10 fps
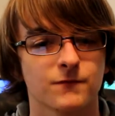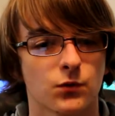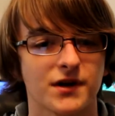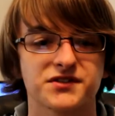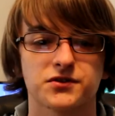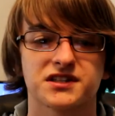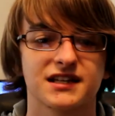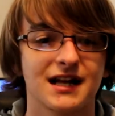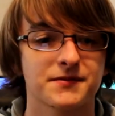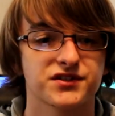Razer's
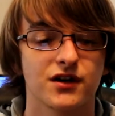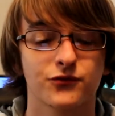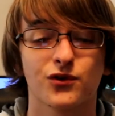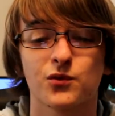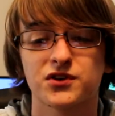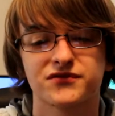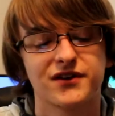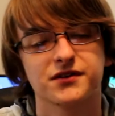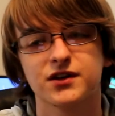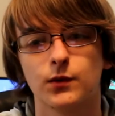Synapse software works
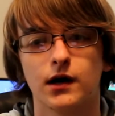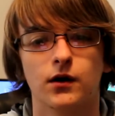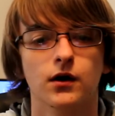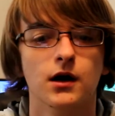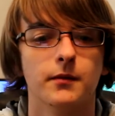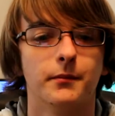fairly well,